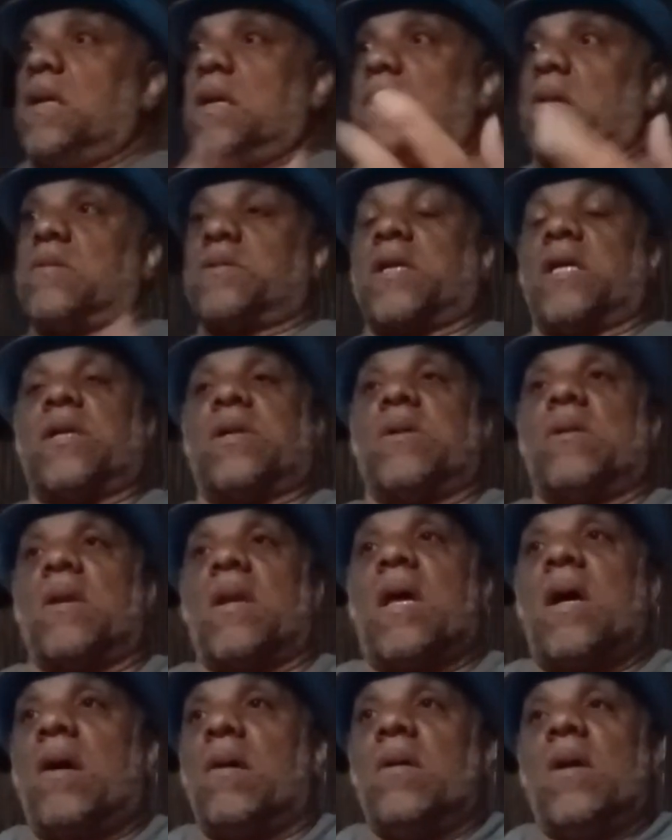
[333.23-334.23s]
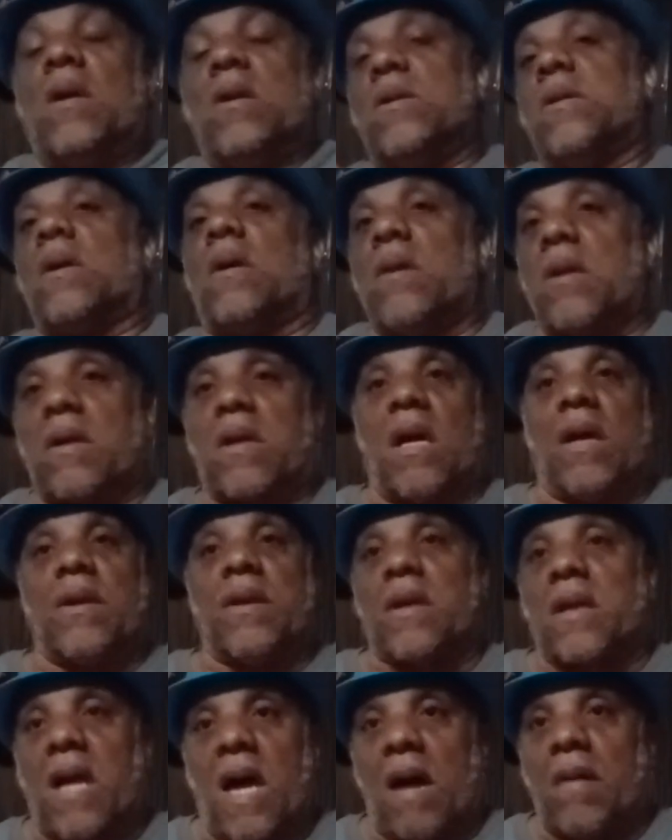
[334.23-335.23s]
It don't take you long. You're gonna look under
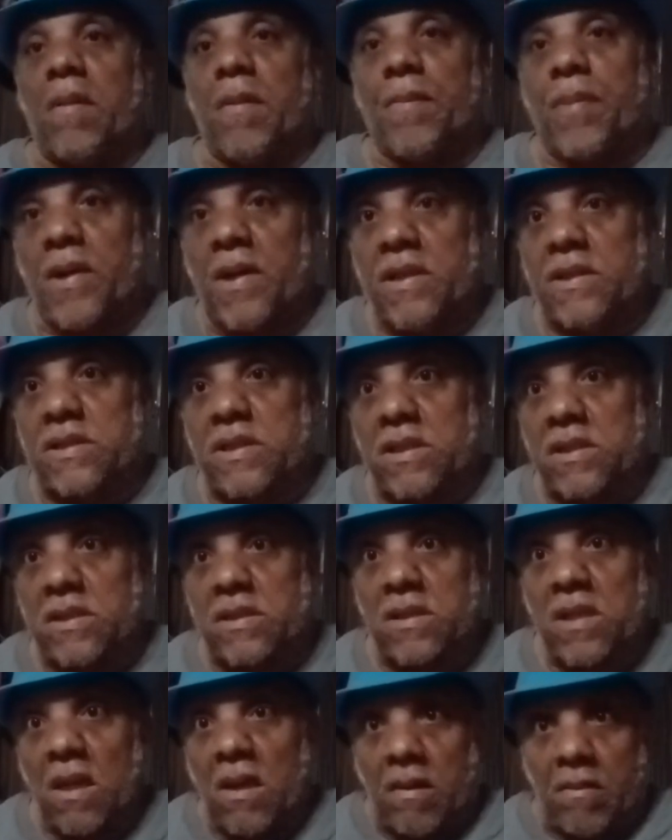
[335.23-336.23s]
the common places,